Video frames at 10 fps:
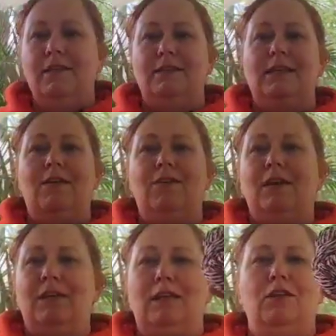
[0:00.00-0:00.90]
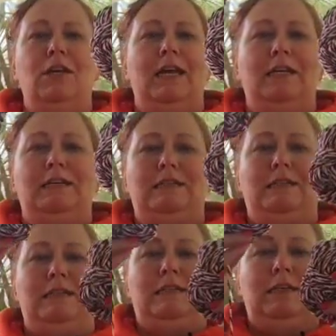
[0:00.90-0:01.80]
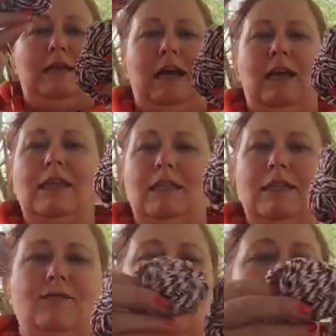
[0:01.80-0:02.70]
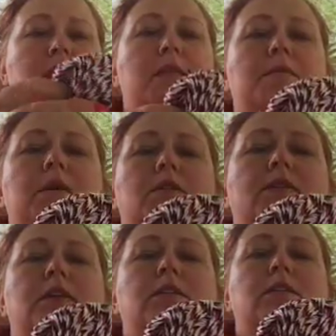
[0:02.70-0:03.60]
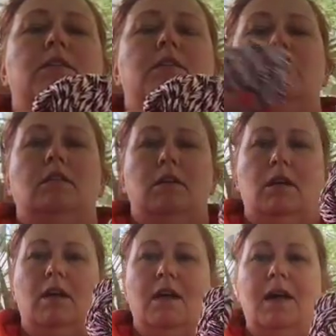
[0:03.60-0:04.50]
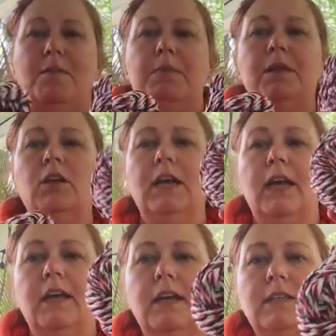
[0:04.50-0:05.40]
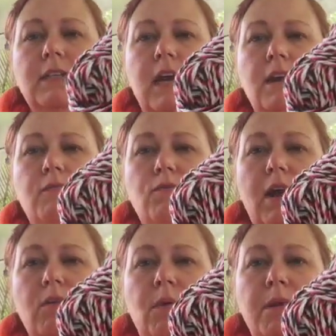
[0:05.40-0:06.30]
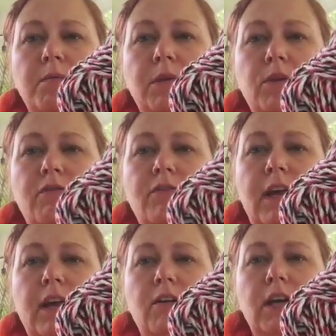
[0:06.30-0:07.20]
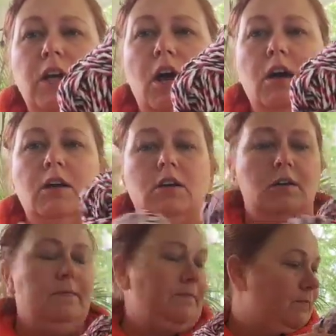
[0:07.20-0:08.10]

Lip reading: Definitely look at, I think this fell out of the middle of this. But look at, it's kind of red, white, and blue, very nautical.